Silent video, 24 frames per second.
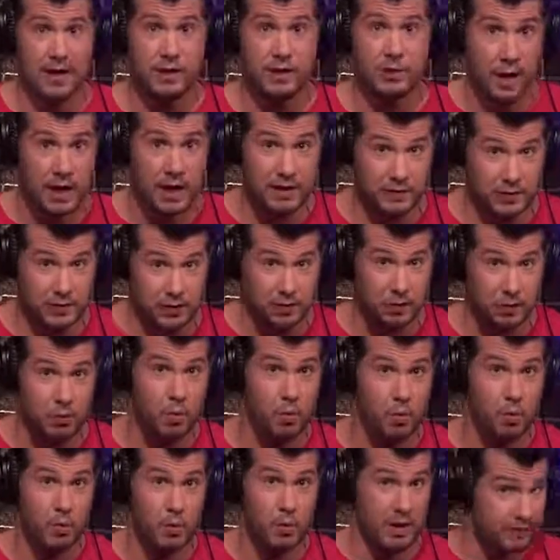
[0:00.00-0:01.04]
We've had quite a few.
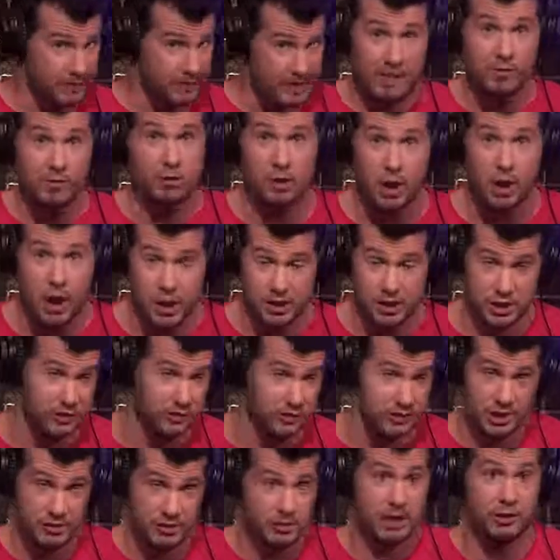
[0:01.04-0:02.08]
We've never lost.
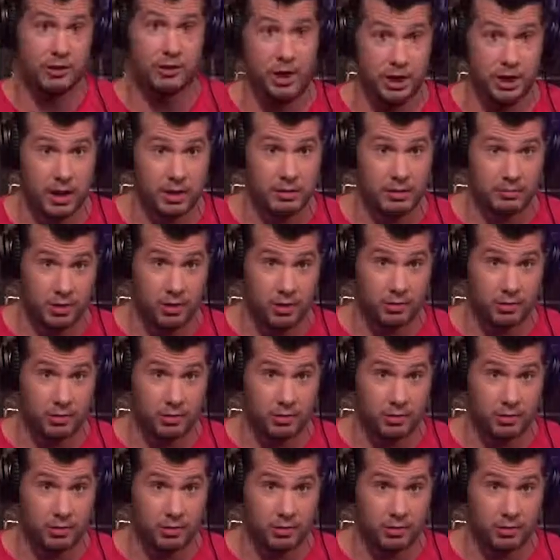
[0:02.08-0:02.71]
You've seen my lawyer on the